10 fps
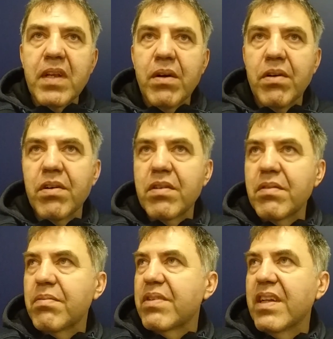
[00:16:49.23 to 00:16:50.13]

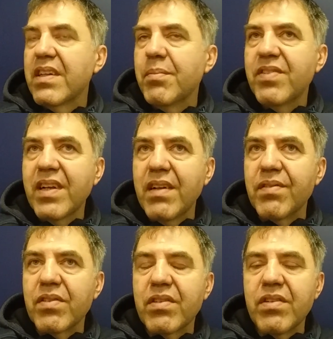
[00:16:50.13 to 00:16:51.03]
or kill
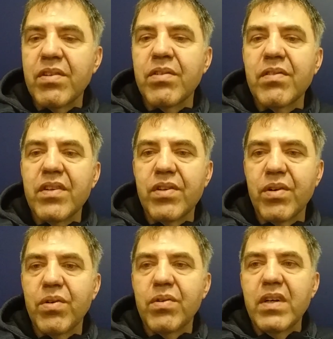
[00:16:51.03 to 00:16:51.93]
themselves.
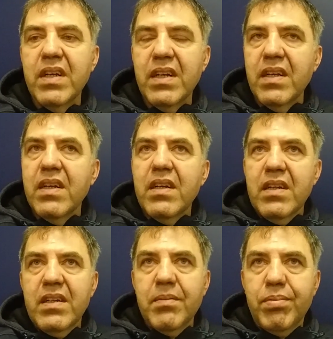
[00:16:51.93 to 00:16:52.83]
So
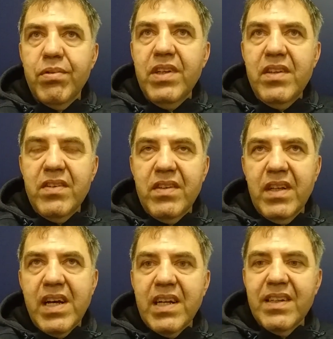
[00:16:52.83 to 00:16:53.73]
the bullies
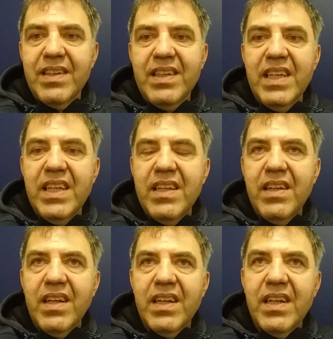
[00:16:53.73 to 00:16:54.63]
are the
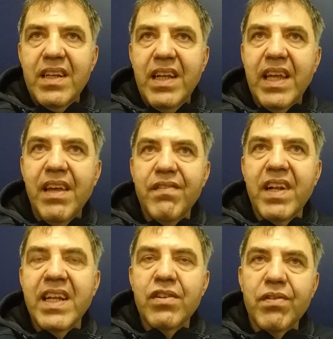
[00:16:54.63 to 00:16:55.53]

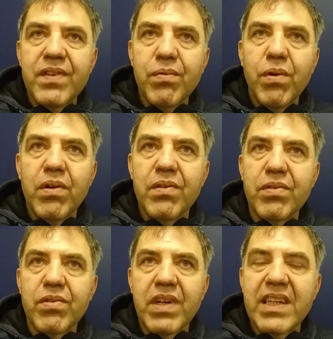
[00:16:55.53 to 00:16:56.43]
equivalent of the
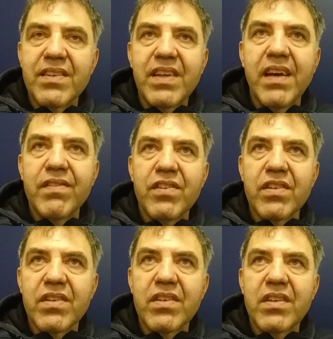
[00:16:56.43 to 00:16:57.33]
wolves or other
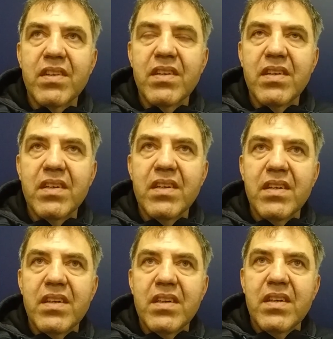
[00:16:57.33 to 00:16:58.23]
scavengers.
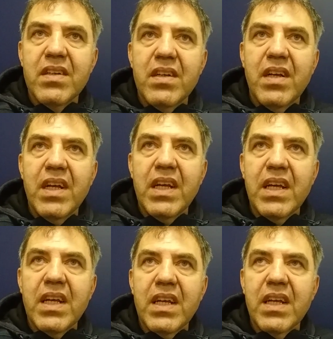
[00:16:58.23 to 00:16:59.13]

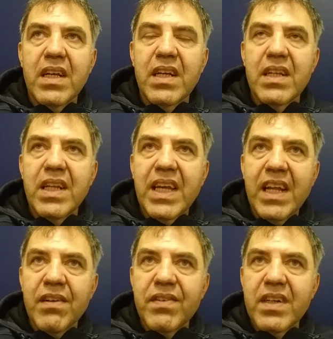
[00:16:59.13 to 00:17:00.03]
They
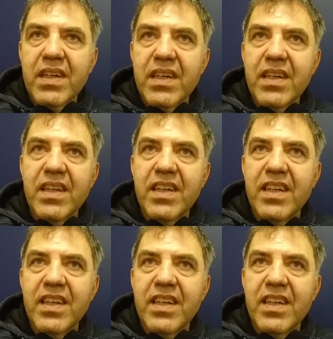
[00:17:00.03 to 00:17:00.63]
kind of